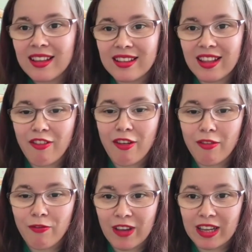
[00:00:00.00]
they
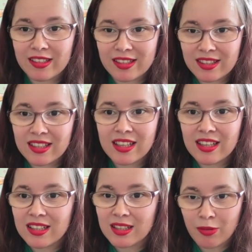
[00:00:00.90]
fixed
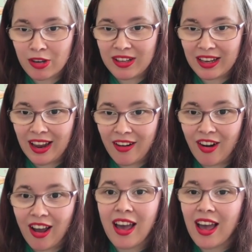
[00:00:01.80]
the printing
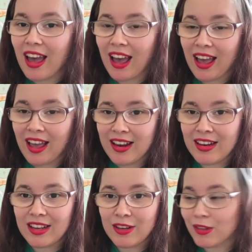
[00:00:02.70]
error,
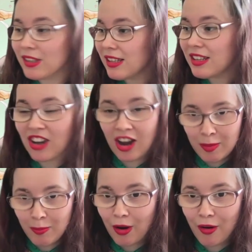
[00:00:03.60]
and it wasn't a
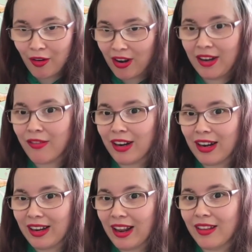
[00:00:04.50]
typo or anything
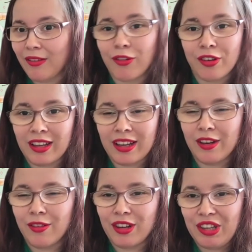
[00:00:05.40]
like that. If you're
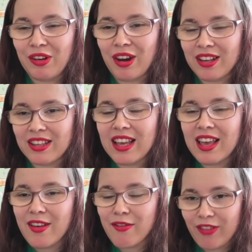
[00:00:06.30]
thinking you can't
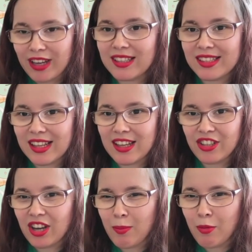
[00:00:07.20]
fix a
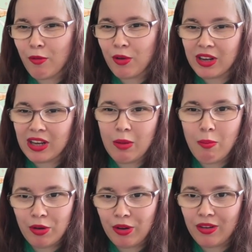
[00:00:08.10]
typo within a
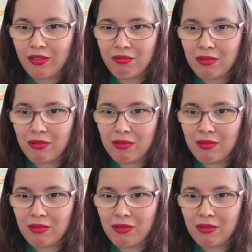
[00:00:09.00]
book,